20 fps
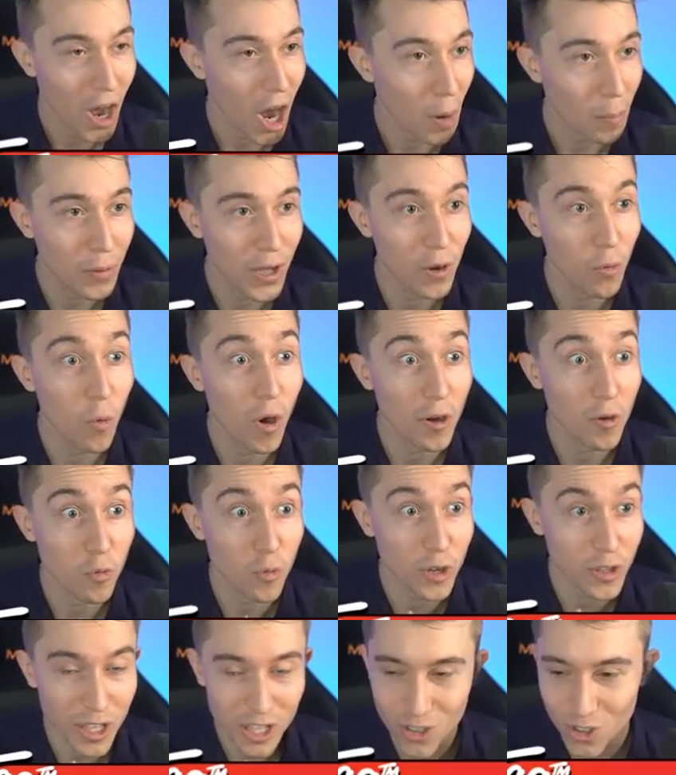I'll play one
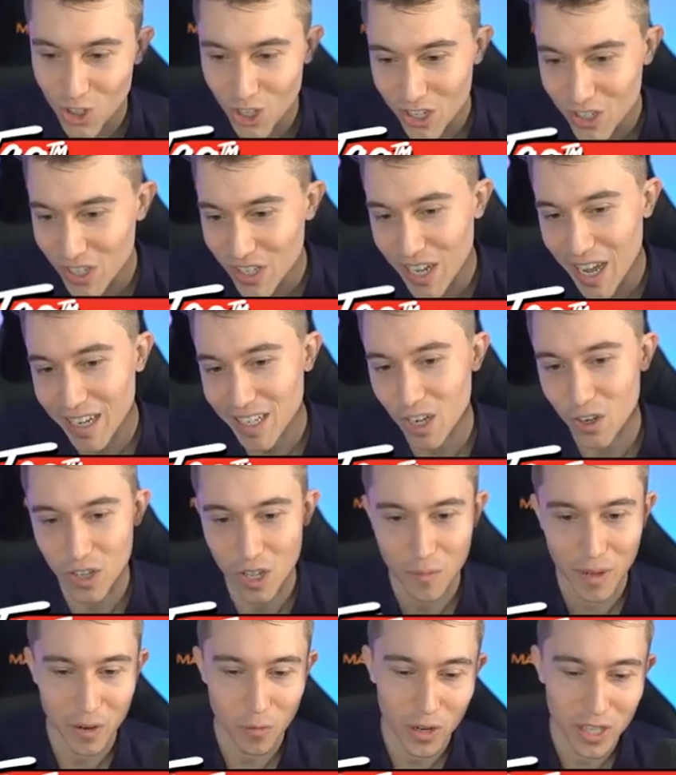really cheesy deck. I'll
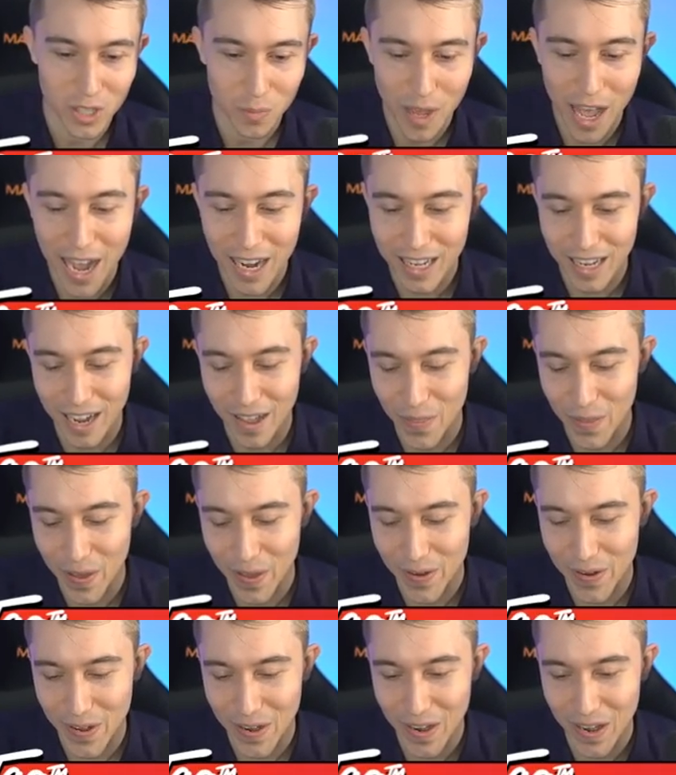get my wins back, and
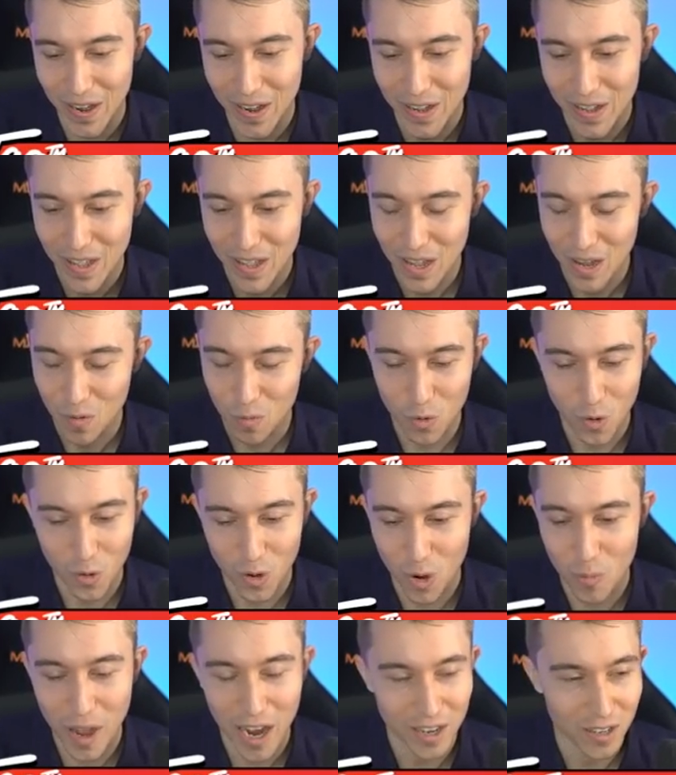then uh, we'll
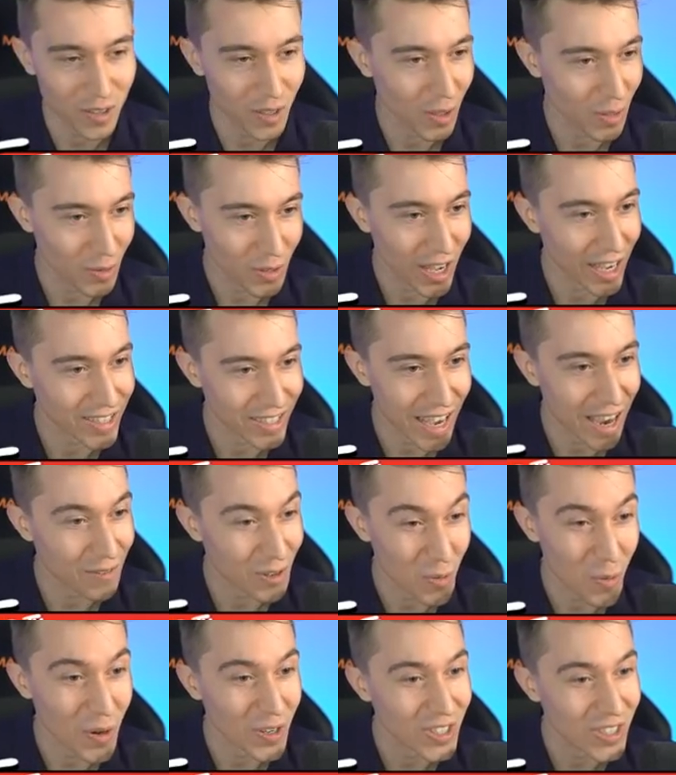go back to the other decks
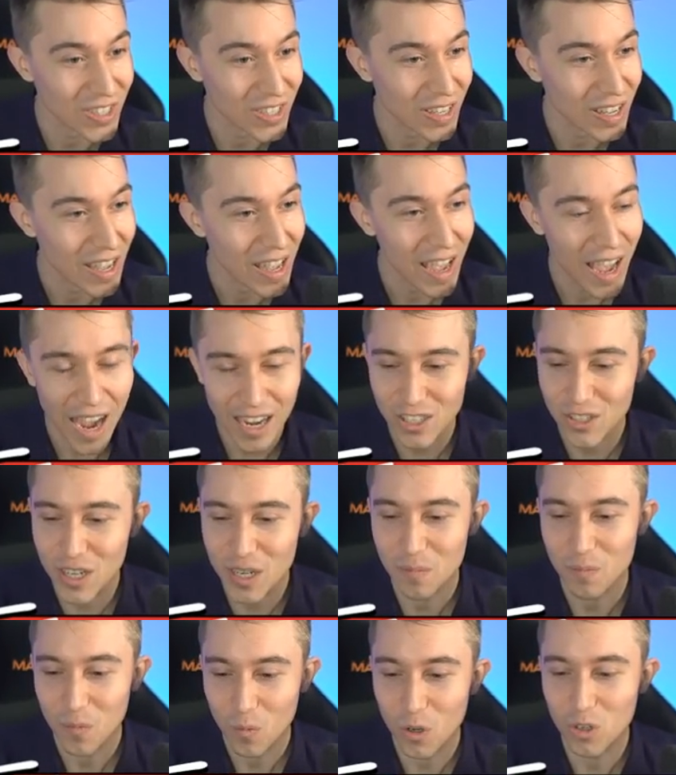afterwards.
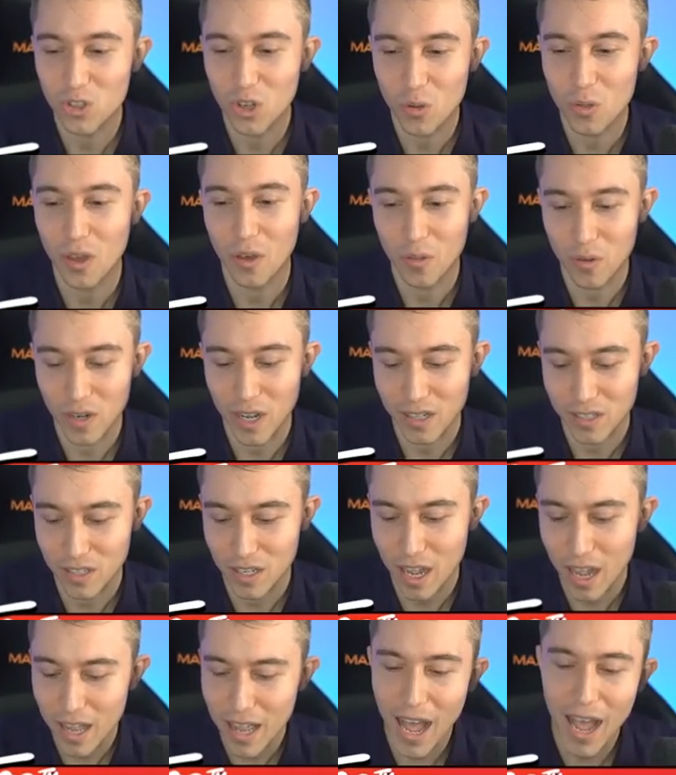Actually, we'll show the other decks.
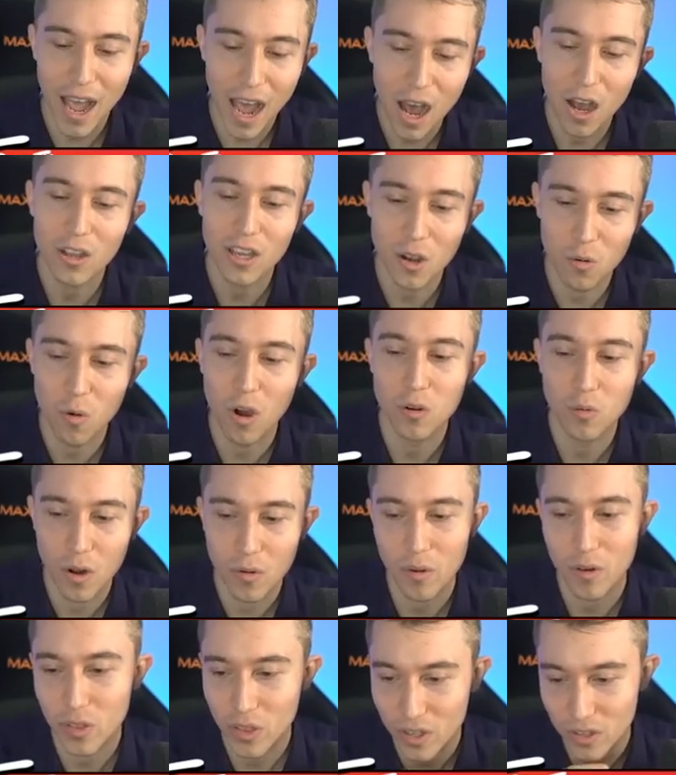I will get one
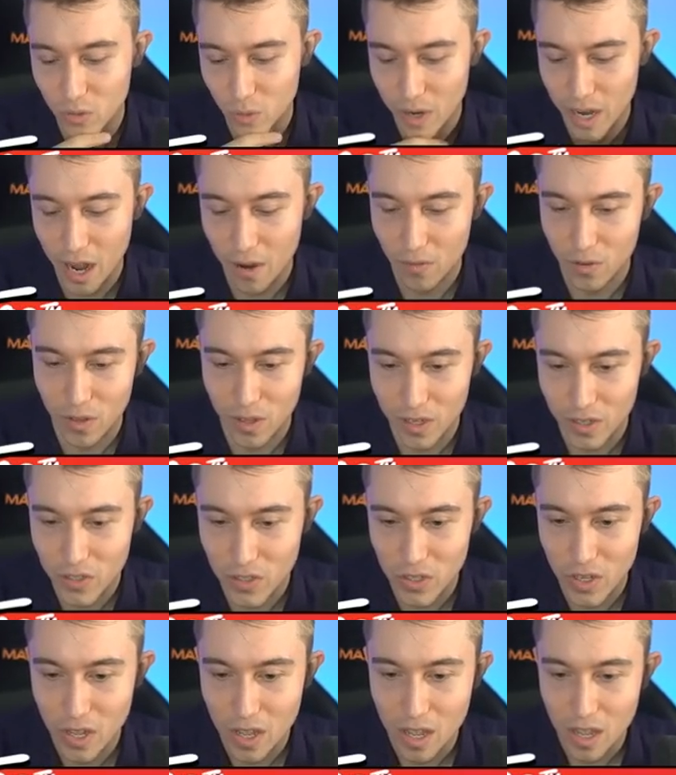win with this right after
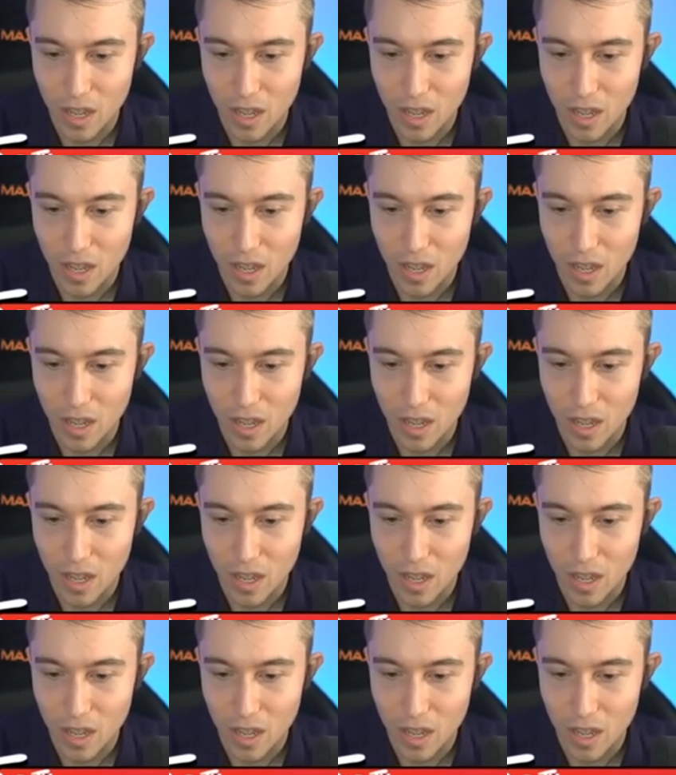this.